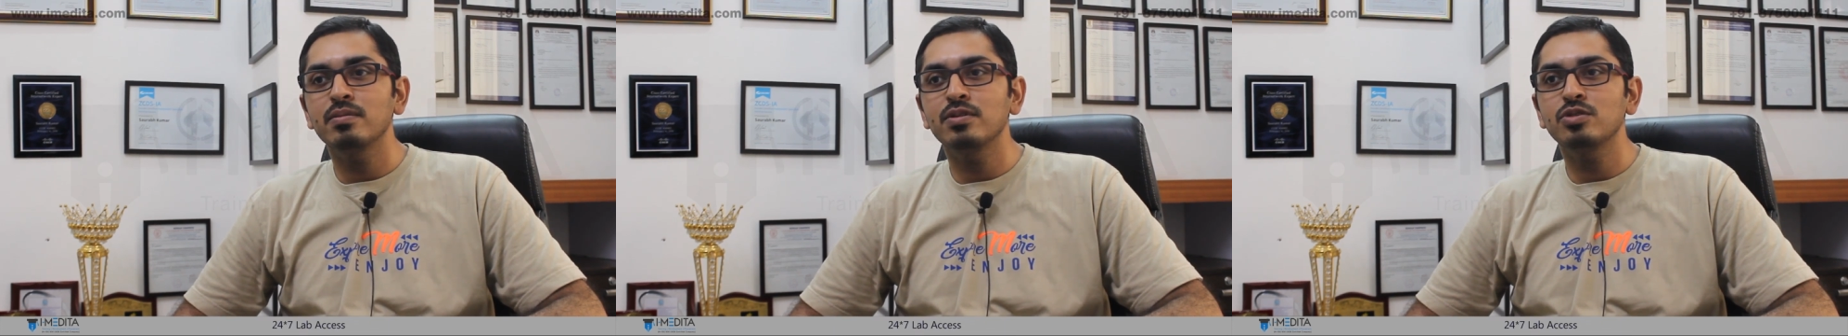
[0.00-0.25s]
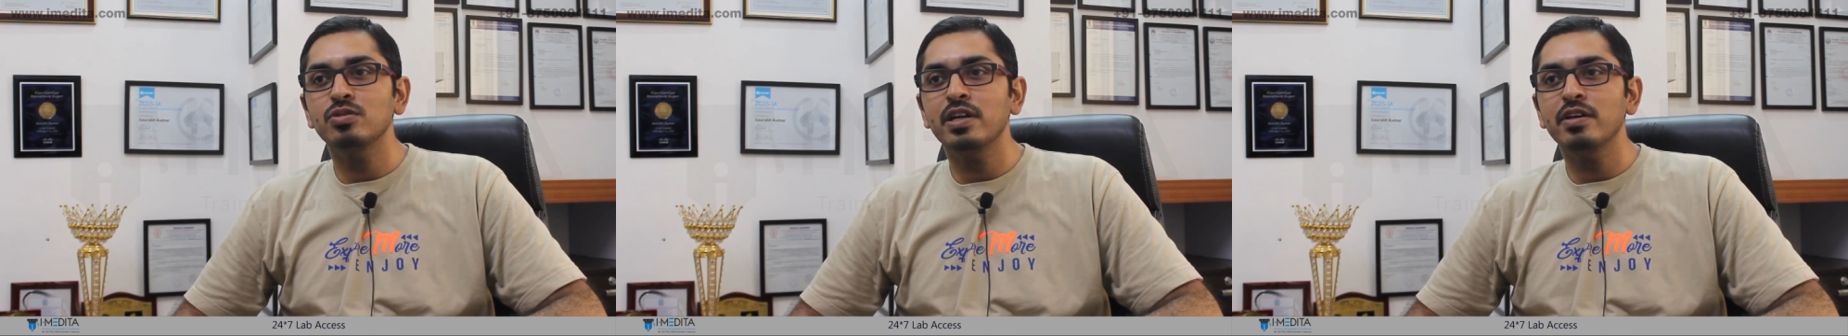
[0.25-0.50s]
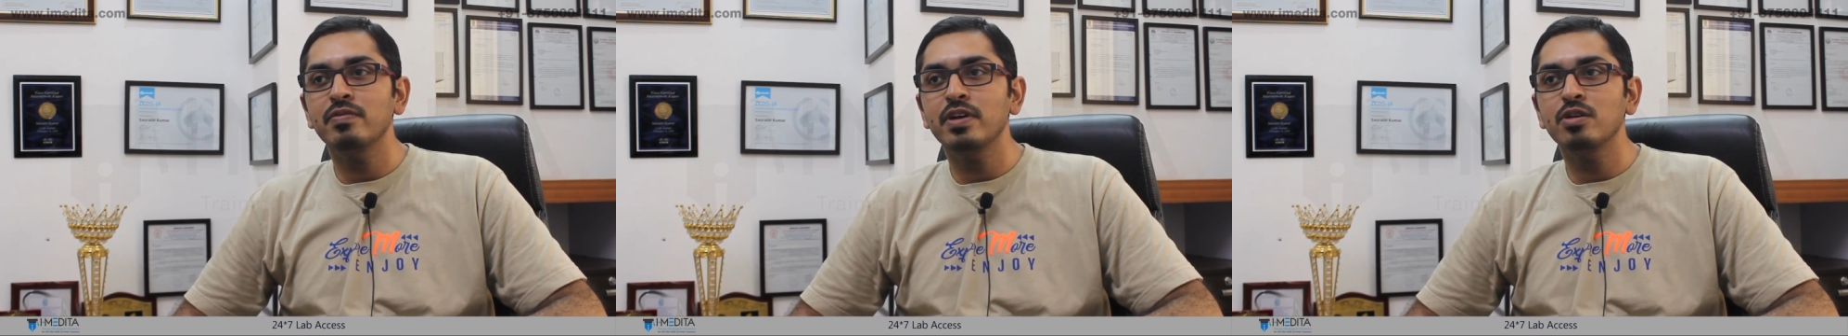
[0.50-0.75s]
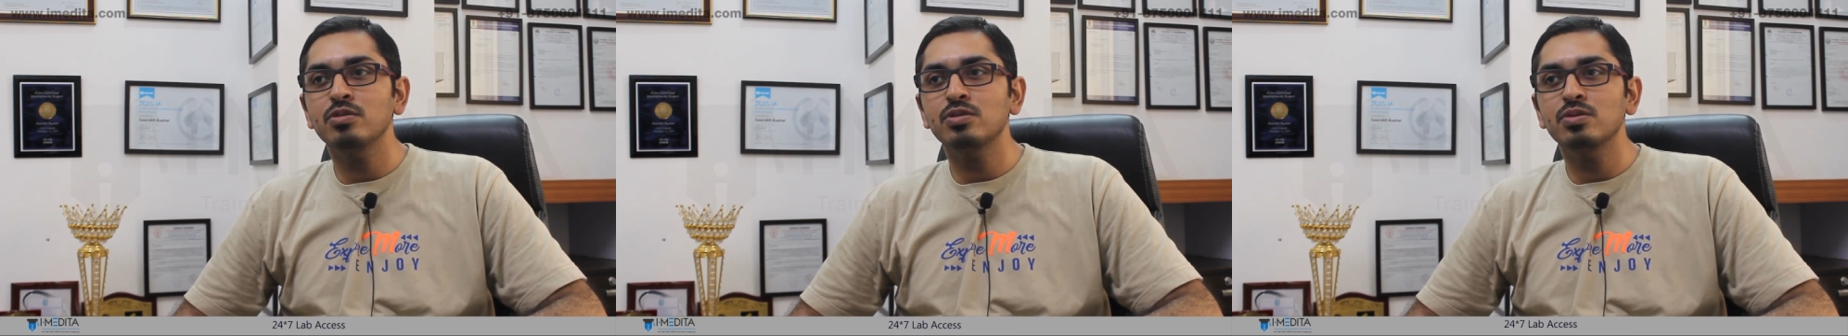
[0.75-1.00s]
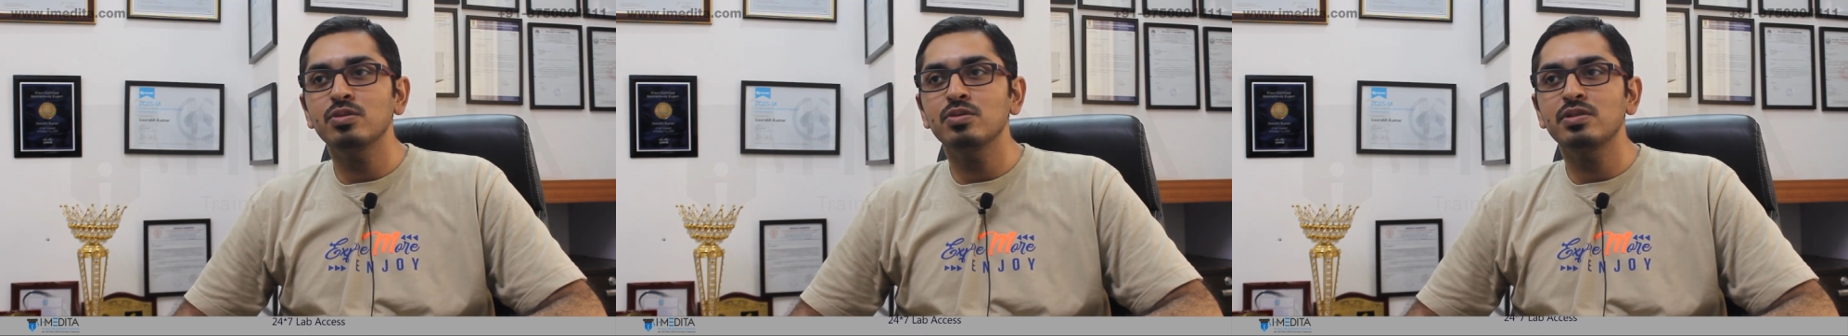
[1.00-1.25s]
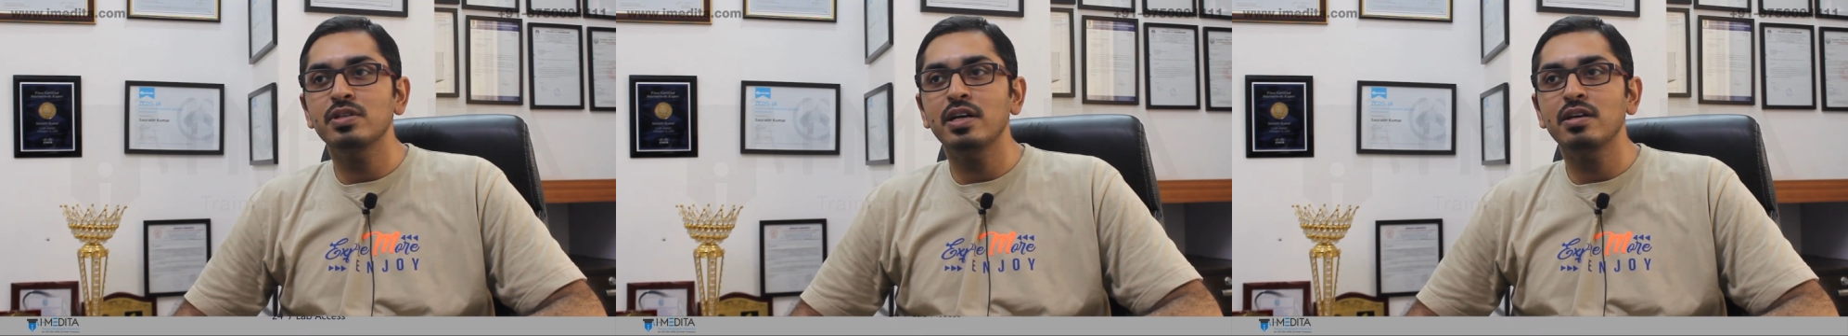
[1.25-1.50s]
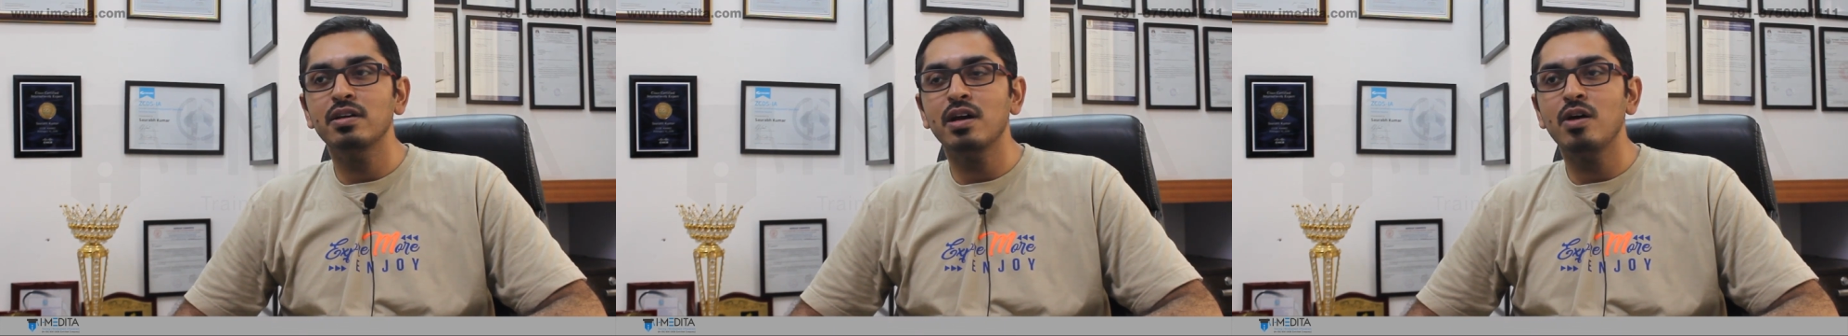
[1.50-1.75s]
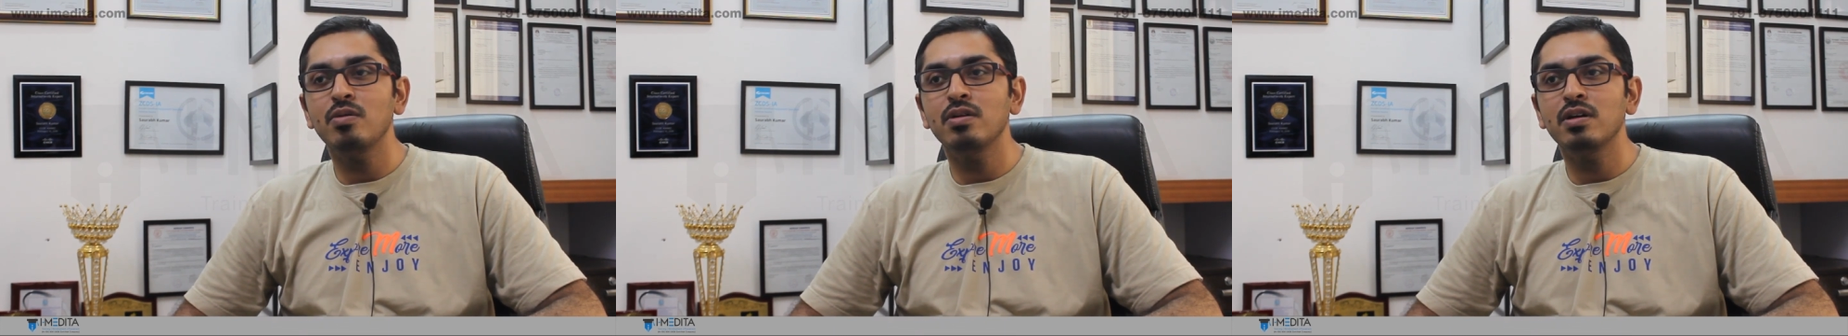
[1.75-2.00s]
Usually, we used to sit
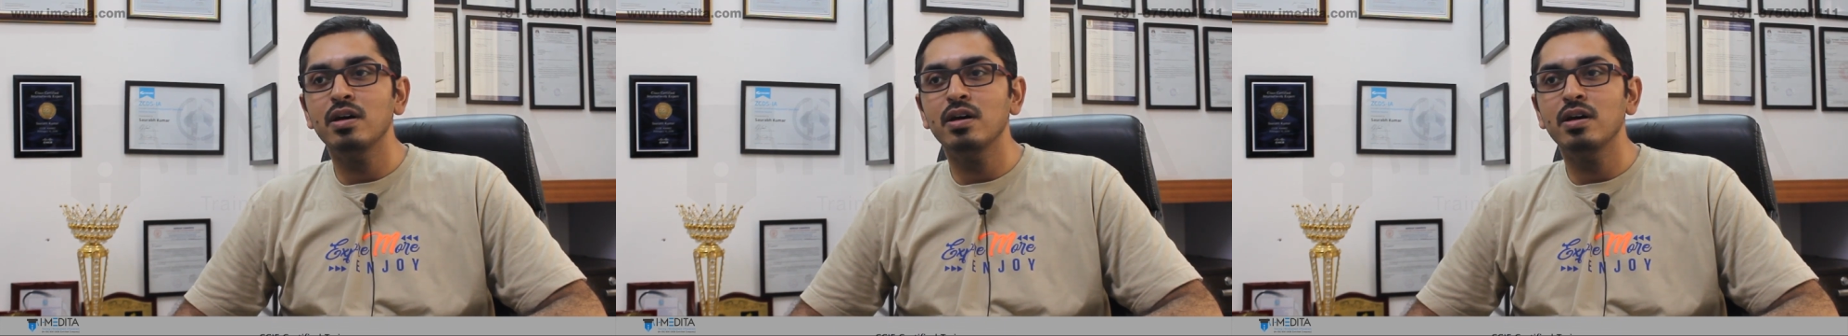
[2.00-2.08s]
around